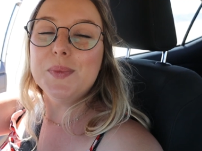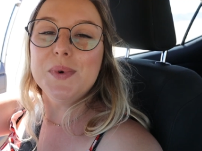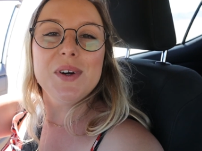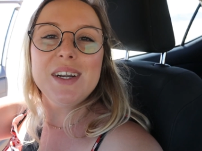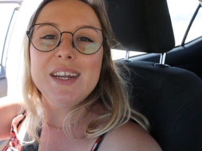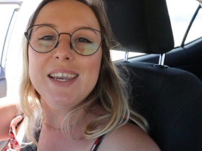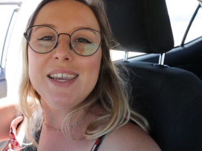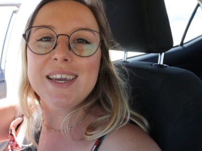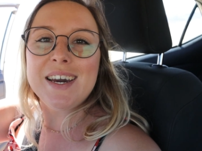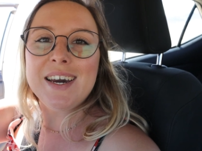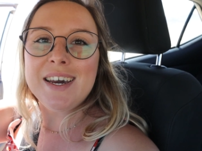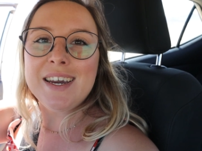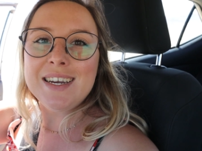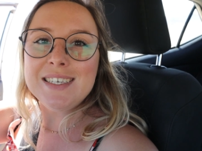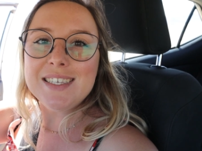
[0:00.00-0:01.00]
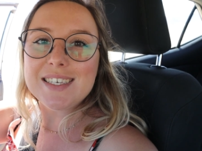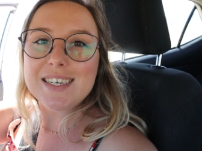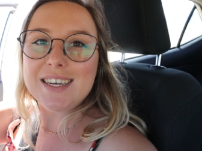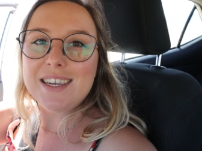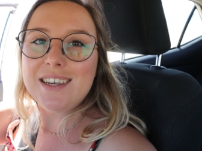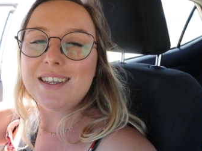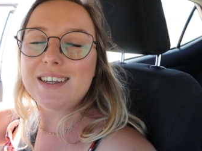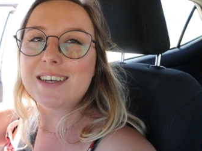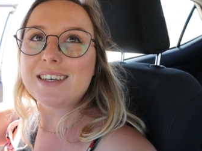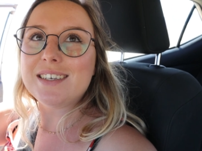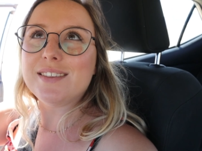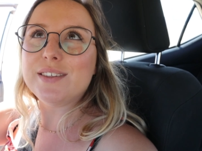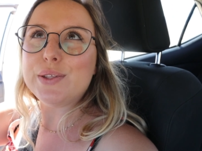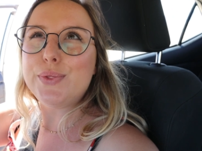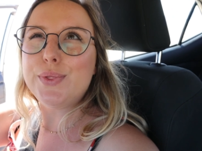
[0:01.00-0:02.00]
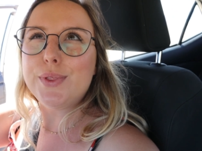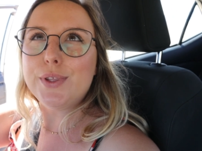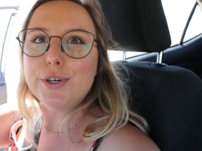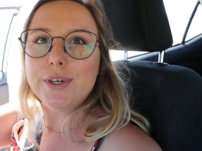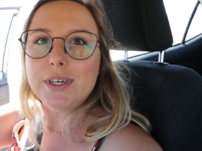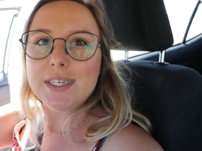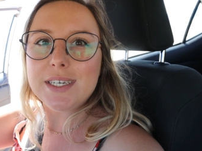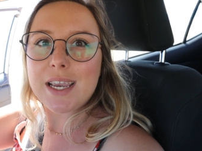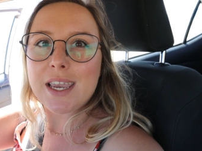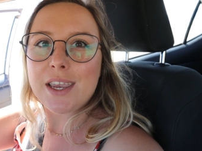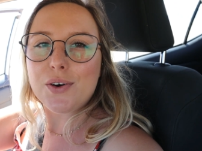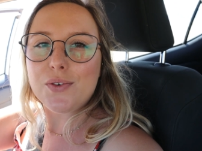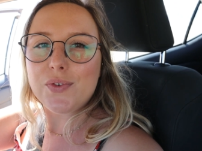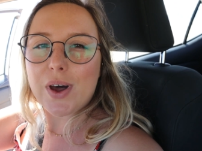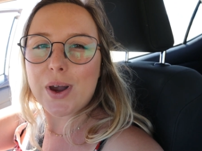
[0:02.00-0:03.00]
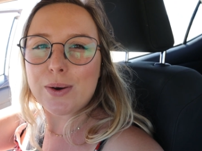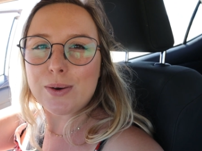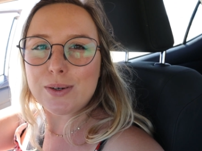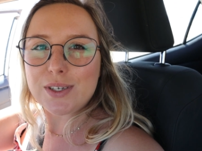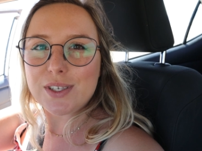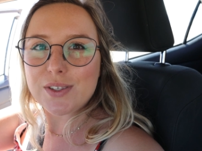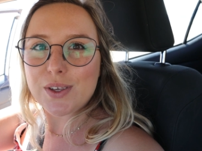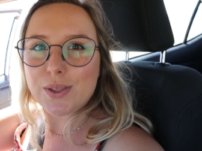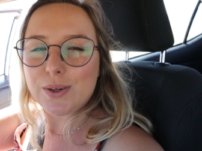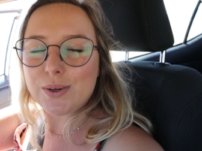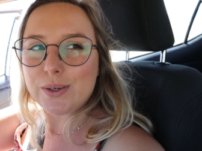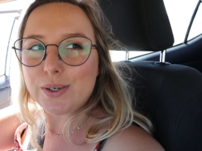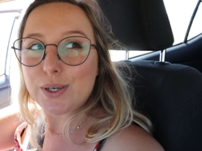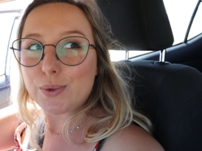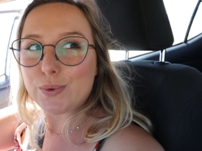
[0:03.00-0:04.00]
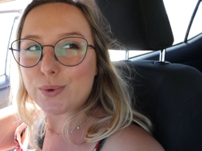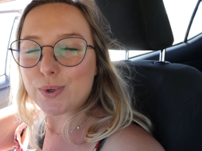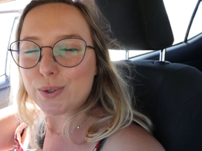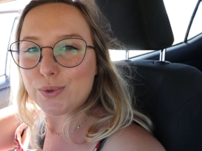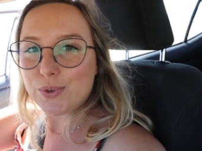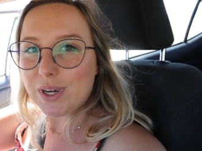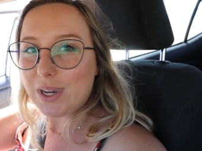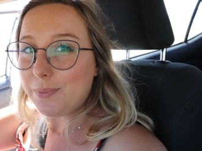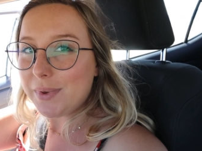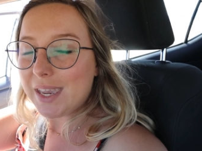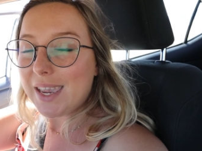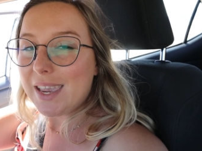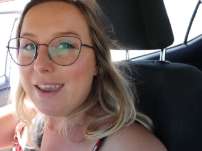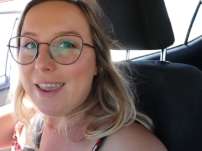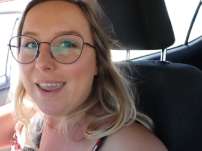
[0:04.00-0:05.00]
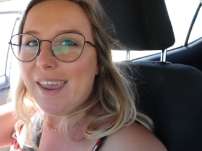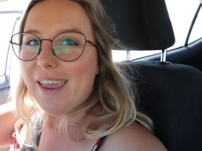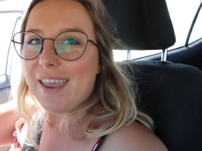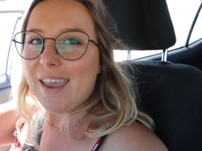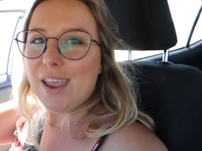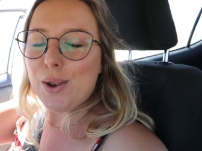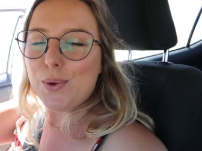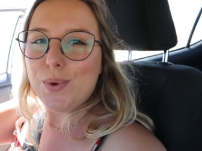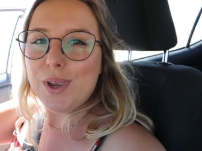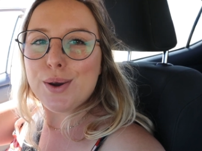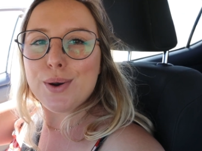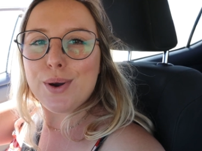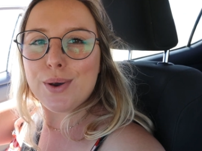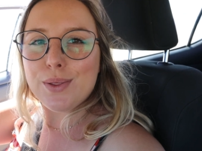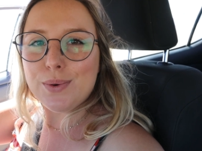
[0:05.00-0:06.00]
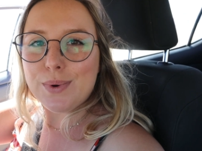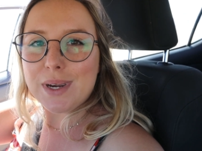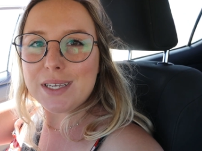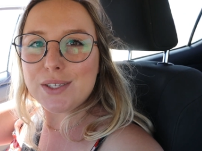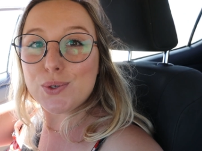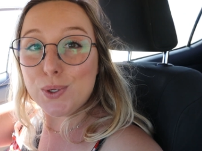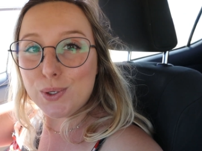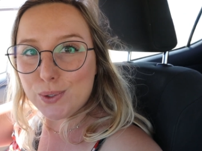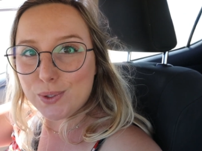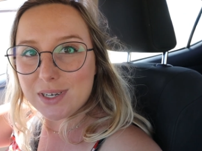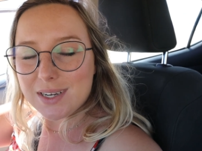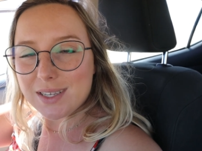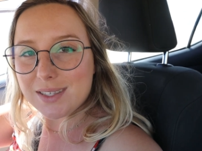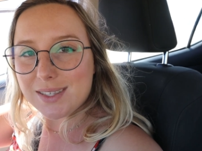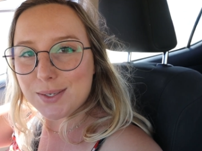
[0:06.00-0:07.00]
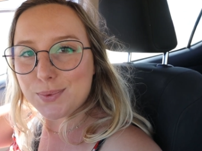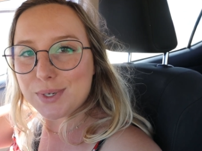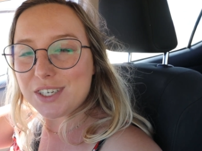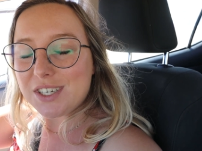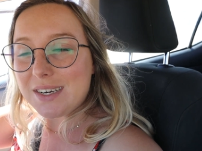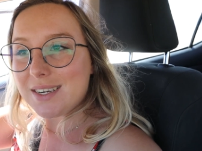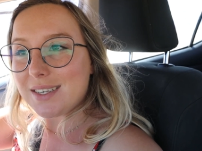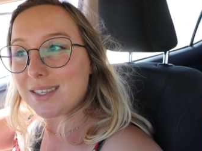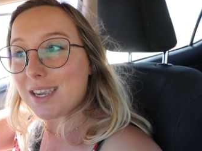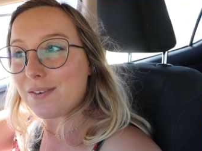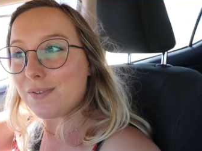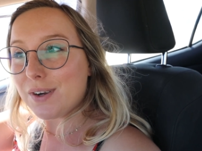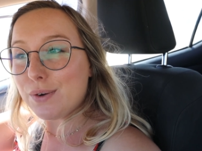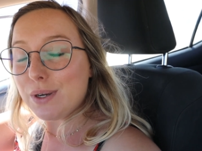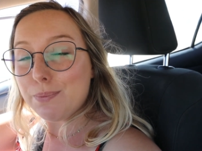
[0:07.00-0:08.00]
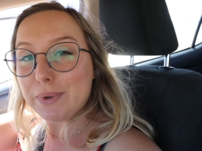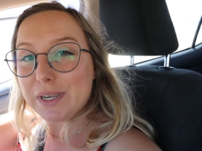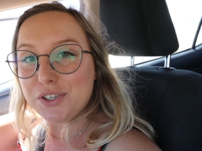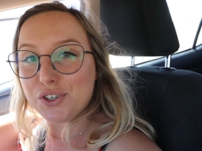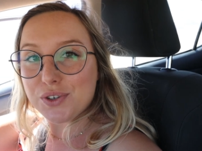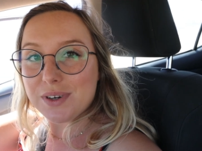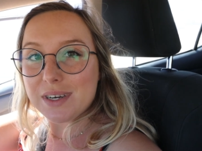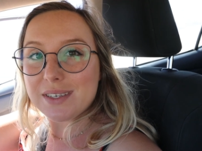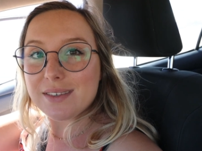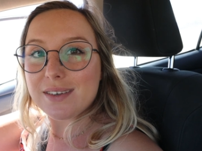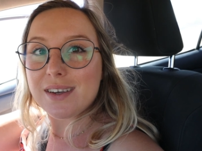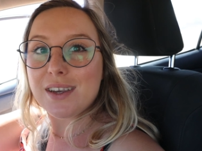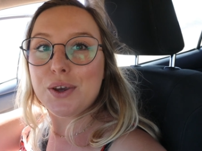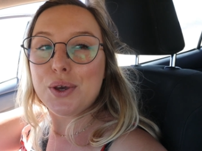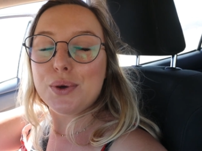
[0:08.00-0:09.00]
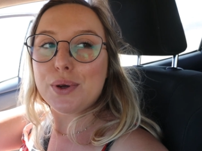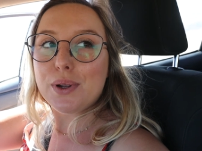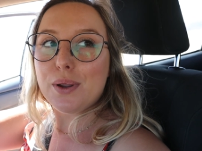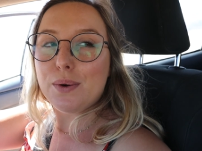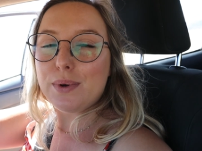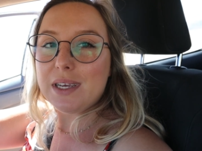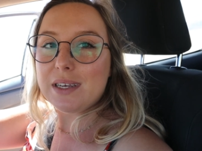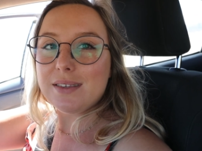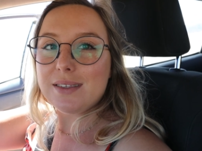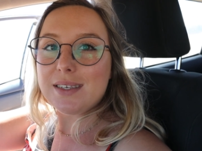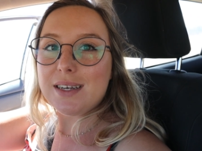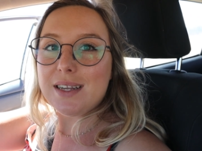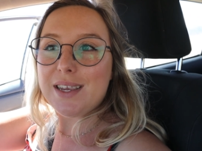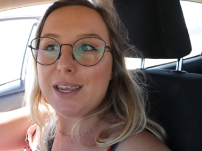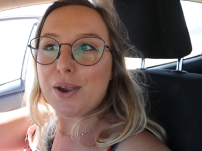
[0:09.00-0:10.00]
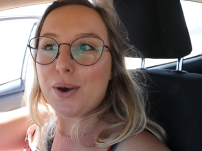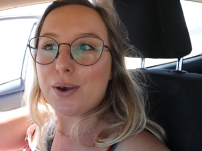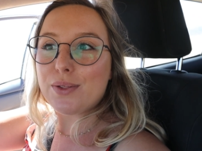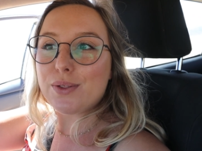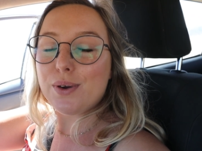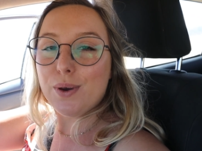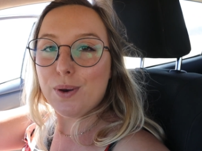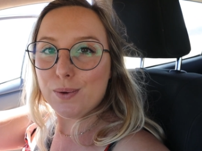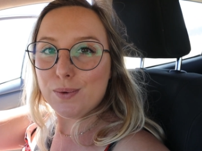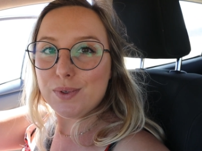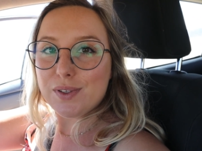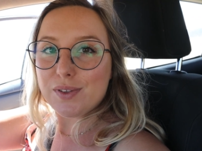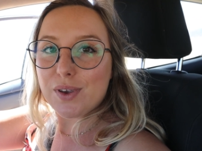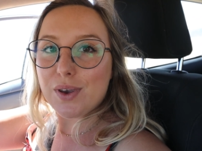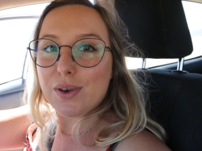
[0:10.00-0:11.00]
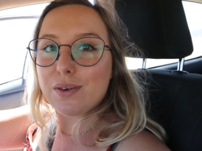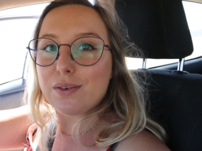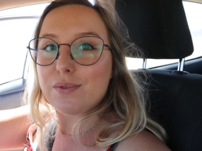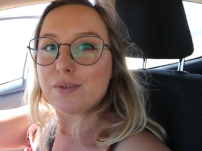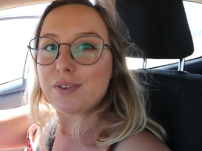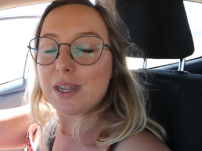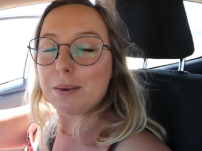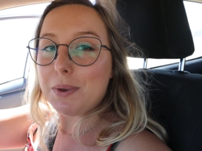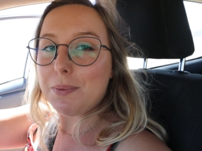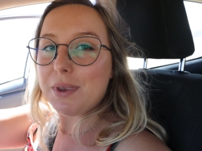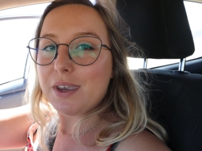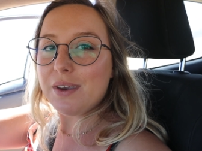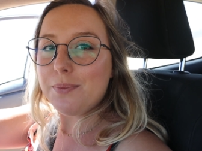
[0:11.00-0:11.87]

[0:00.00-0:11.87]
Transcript: morning guys! It is the third day of our southern road trip and we are on the way to Luderitz, which is a very picturesque colonial city on the coast of Namibia.